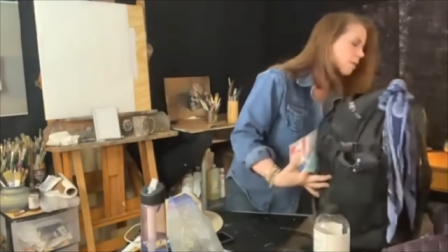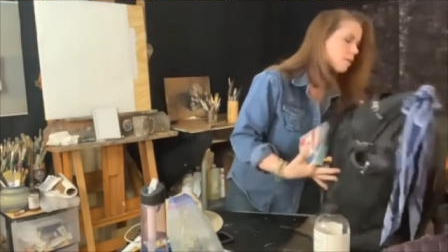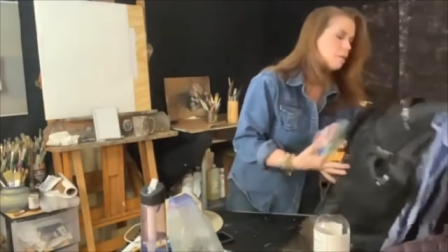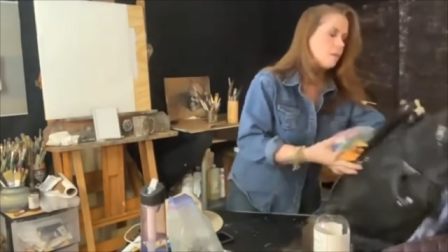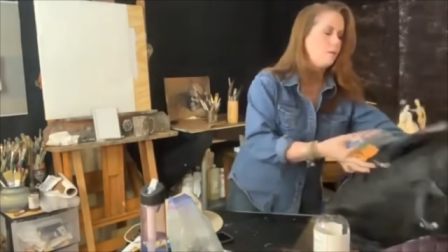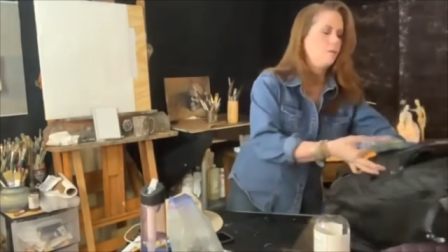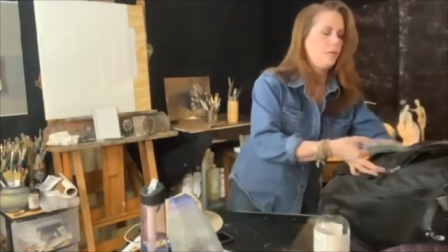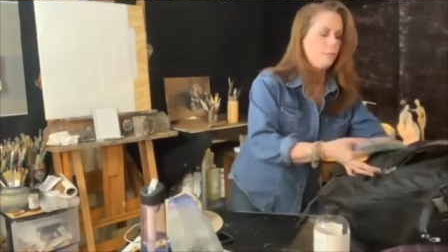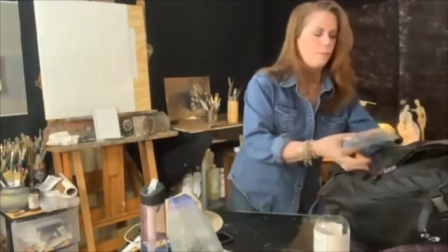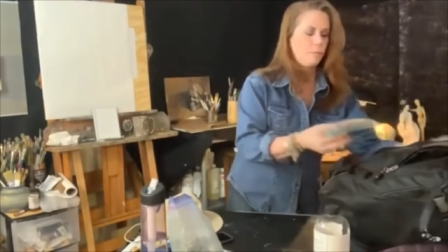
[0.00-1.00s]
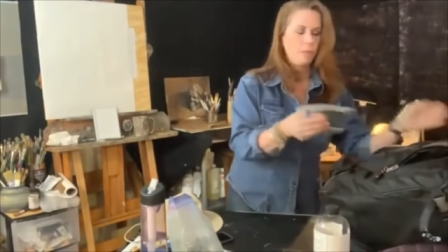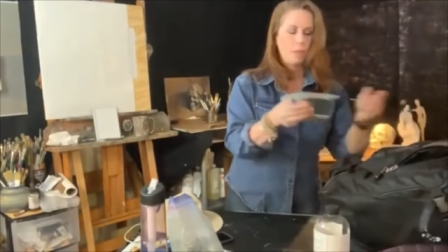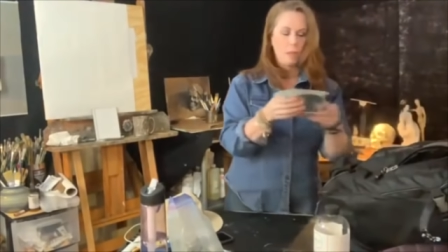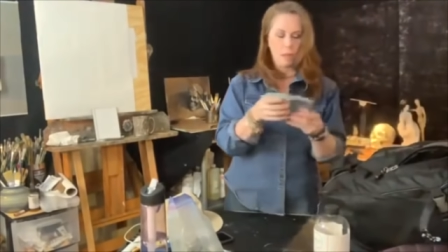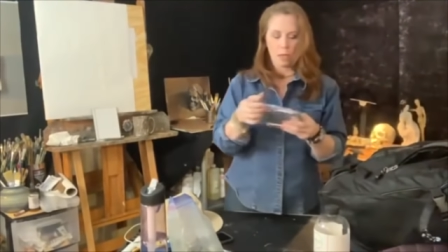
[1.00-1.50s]
get this out of the way,
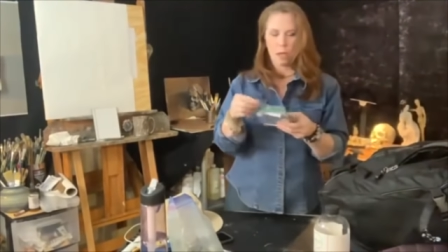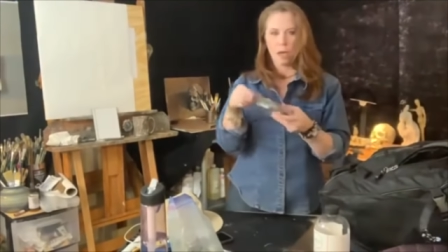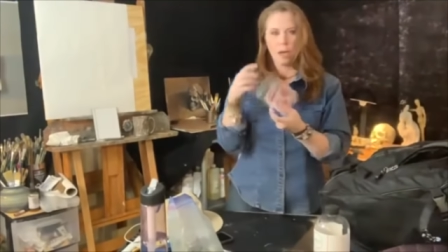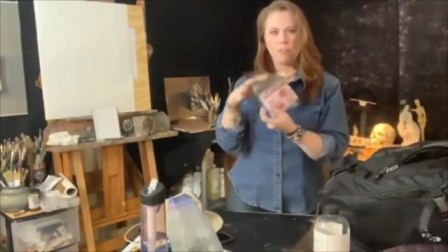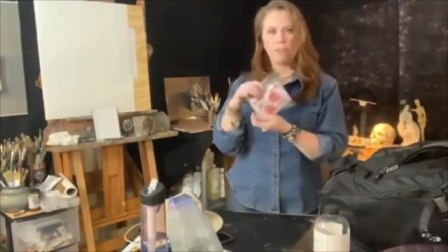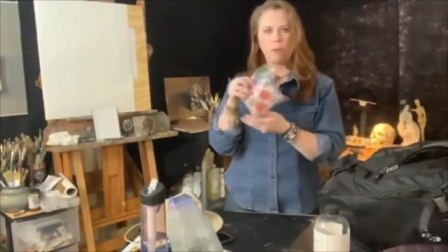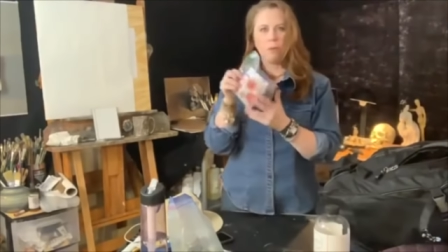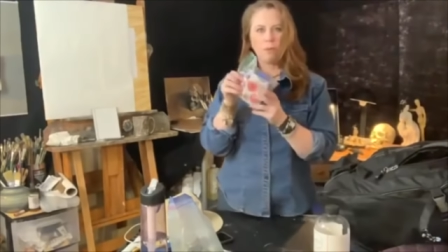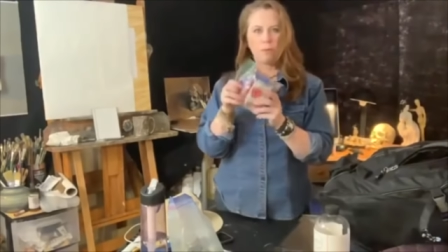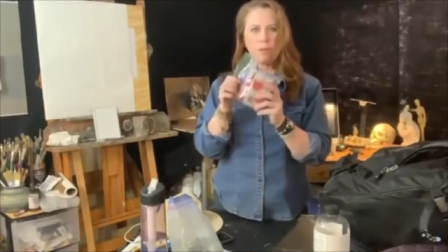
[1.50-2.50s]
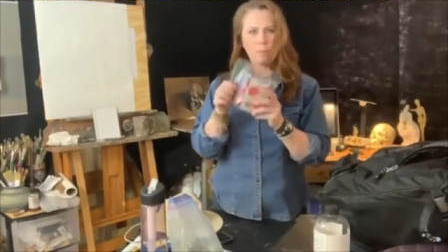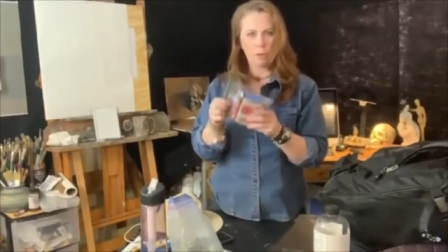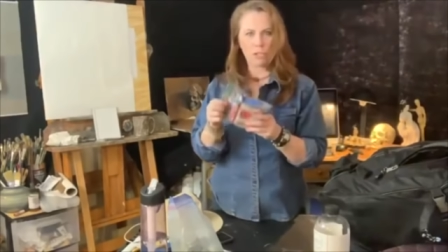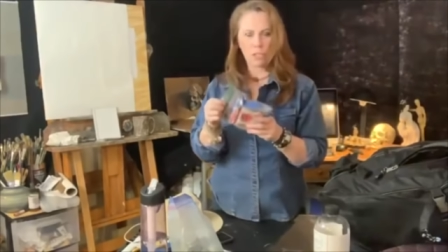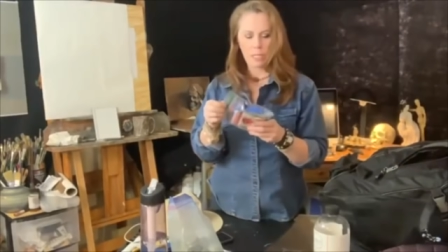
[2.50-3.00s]
of
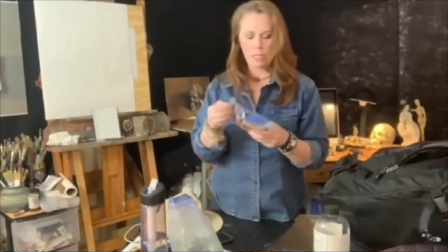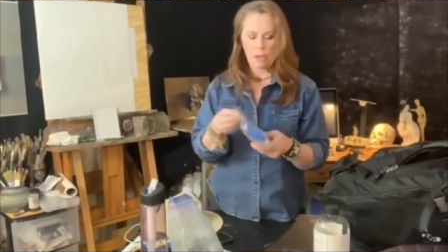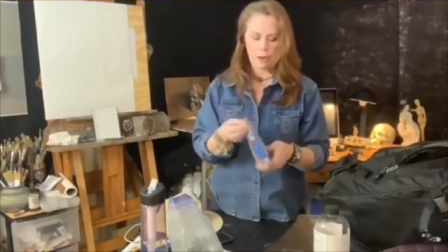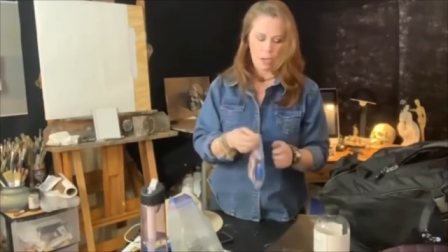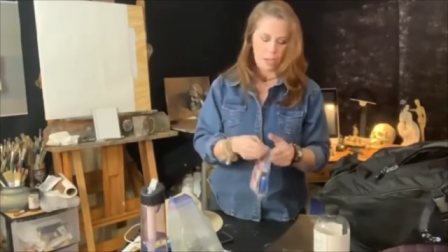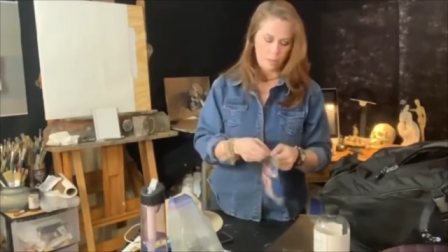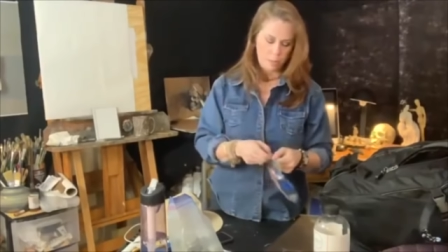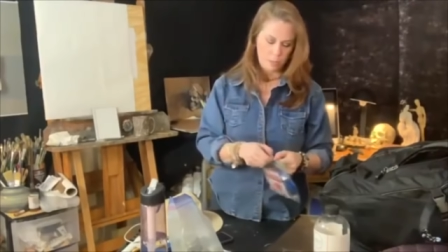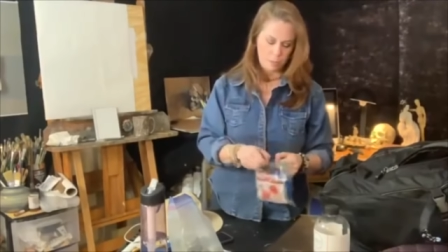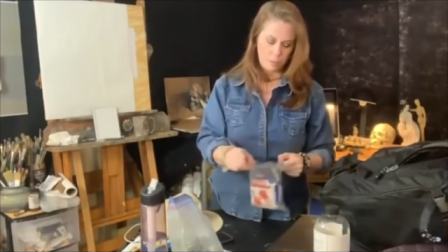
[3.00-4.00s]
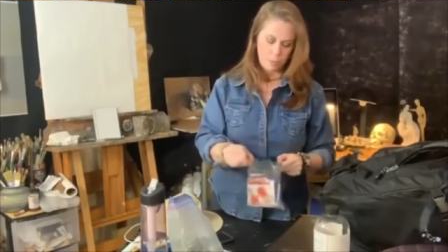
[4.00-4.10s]
emergency care items.